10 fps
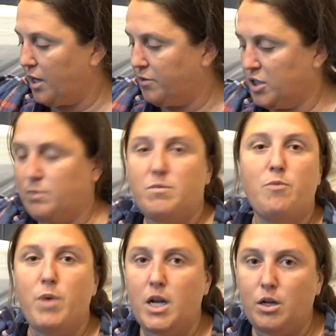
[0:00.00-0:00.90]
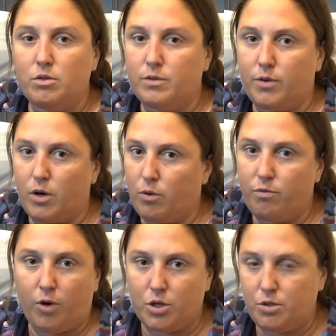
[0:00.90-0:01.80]
They've been in use for
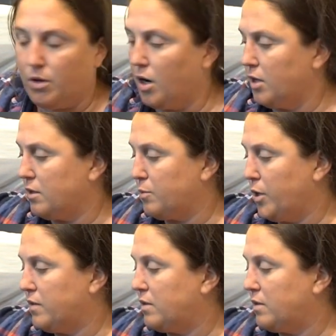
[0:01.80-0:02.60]
far too long at this point.